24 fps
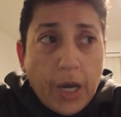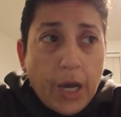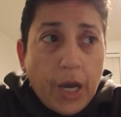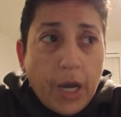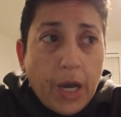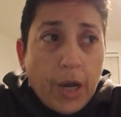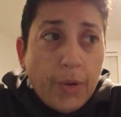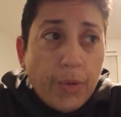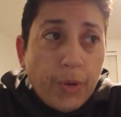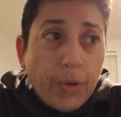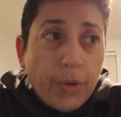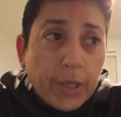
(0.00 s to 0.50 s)

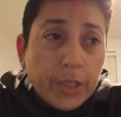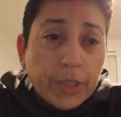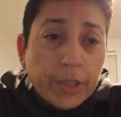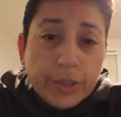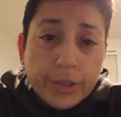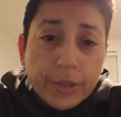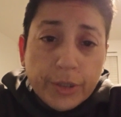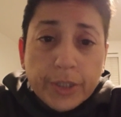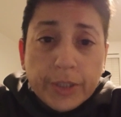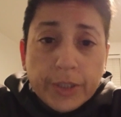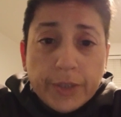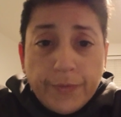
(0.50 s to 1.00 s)
I want to do
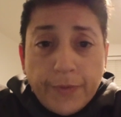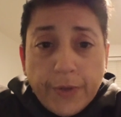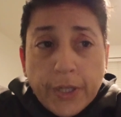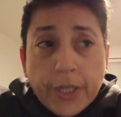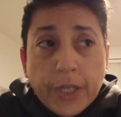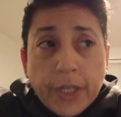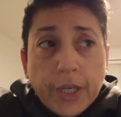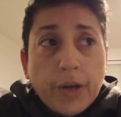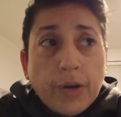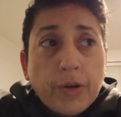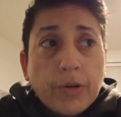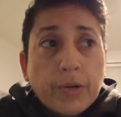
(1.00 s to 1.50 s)
this
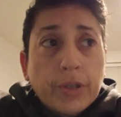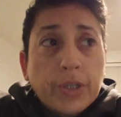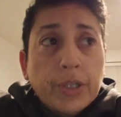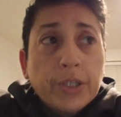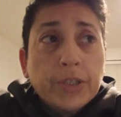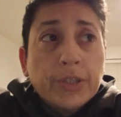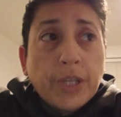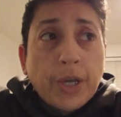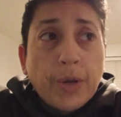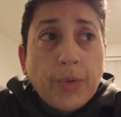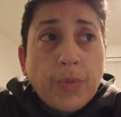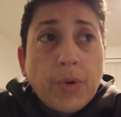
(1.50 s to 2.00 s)
video
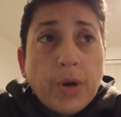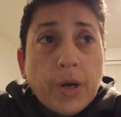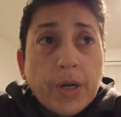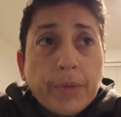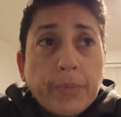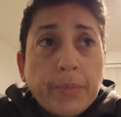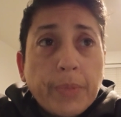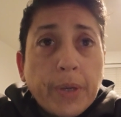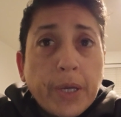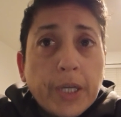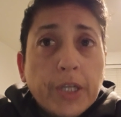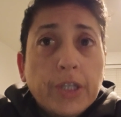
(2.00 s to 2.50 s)
because I want to
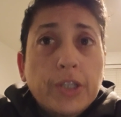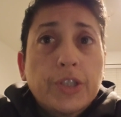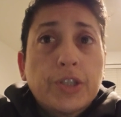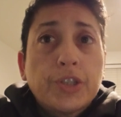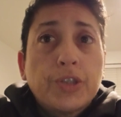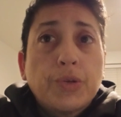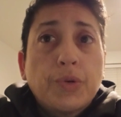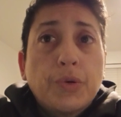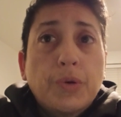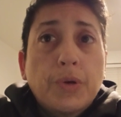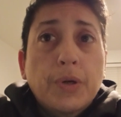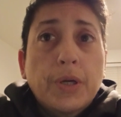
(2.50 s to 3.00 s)
make
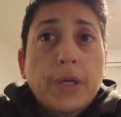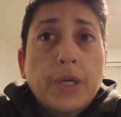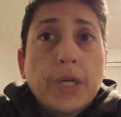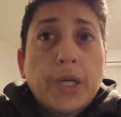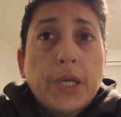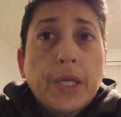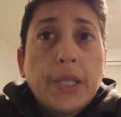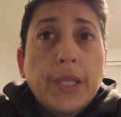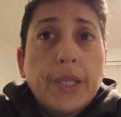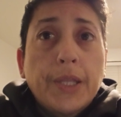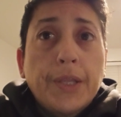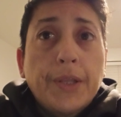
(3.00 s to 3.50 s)
sure
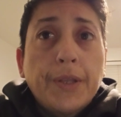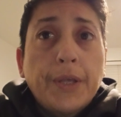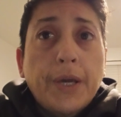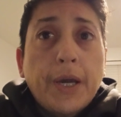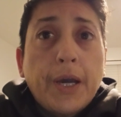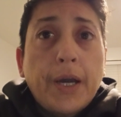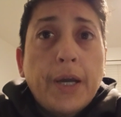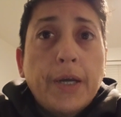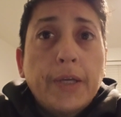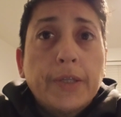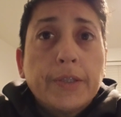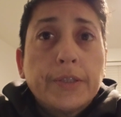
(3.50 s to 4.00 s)

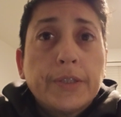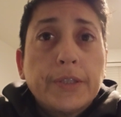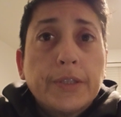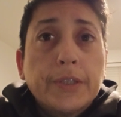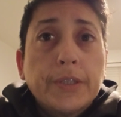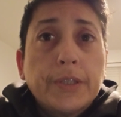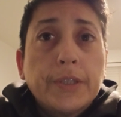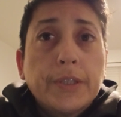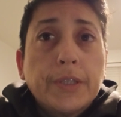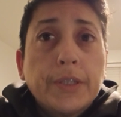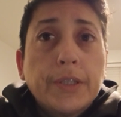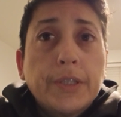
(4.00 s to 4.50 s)
that
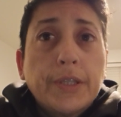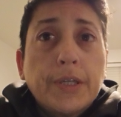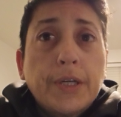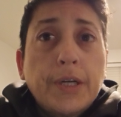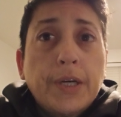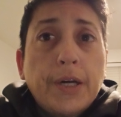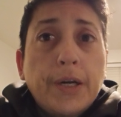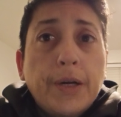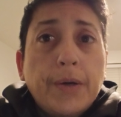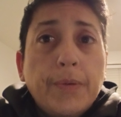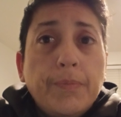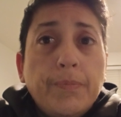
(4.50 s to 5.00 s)

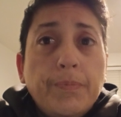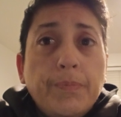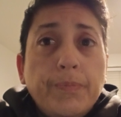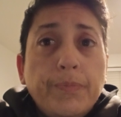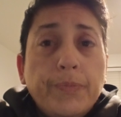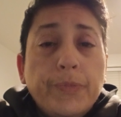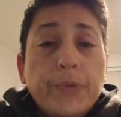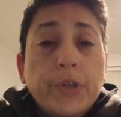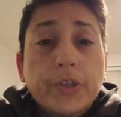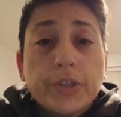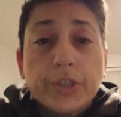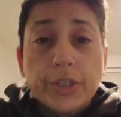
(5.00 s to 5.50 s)

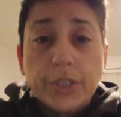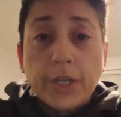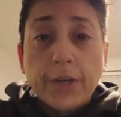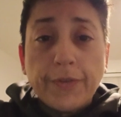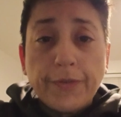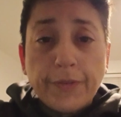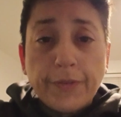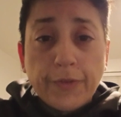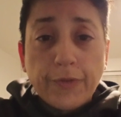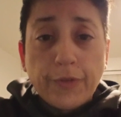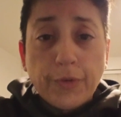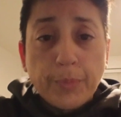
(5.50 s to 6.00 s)
there's
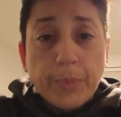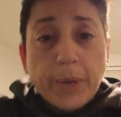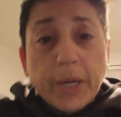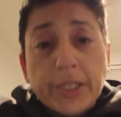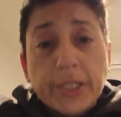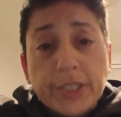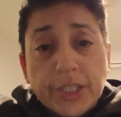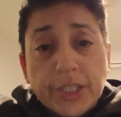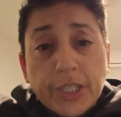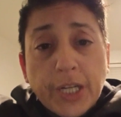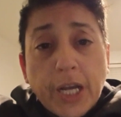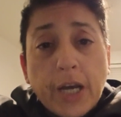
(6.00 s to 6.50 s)
enough
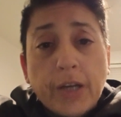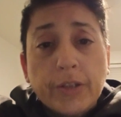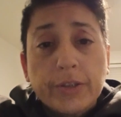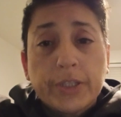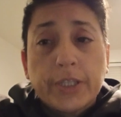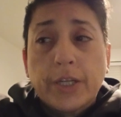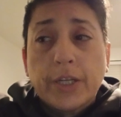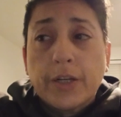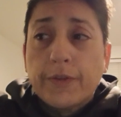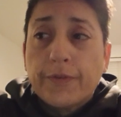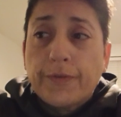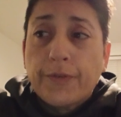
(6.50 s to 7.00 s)
information out
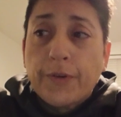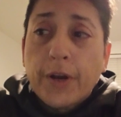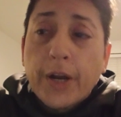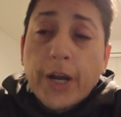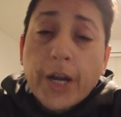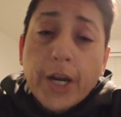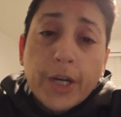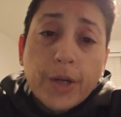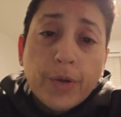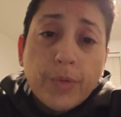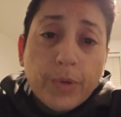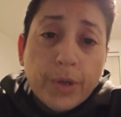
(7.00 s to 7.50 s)
there for
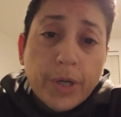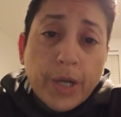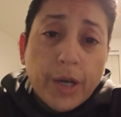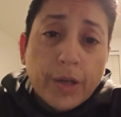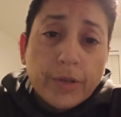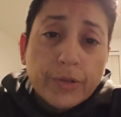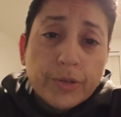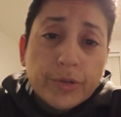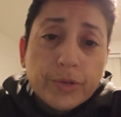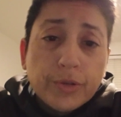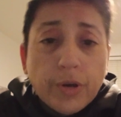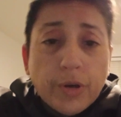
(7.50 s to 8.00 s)
anyone
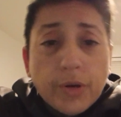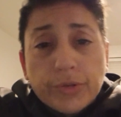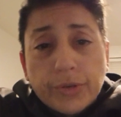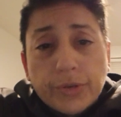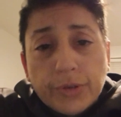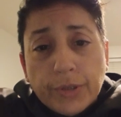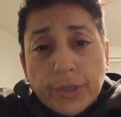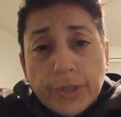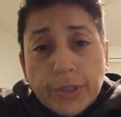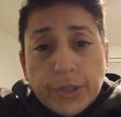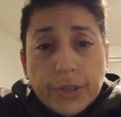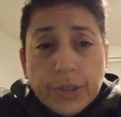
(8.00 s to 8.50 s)
else who goes
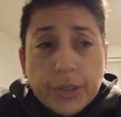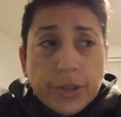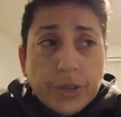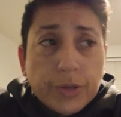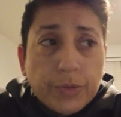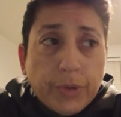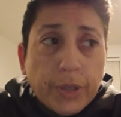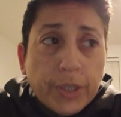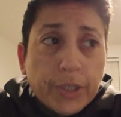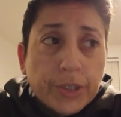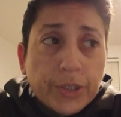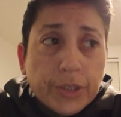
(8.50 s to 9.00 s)
through this
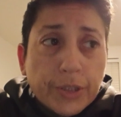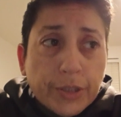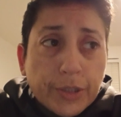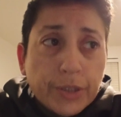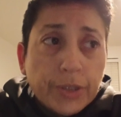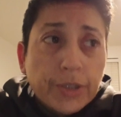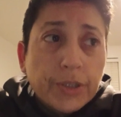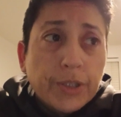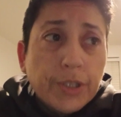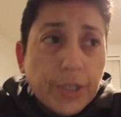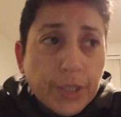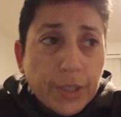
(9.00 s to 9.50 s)
situation
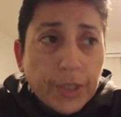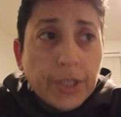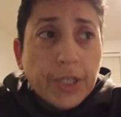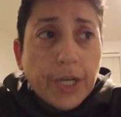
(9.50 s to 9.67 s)
that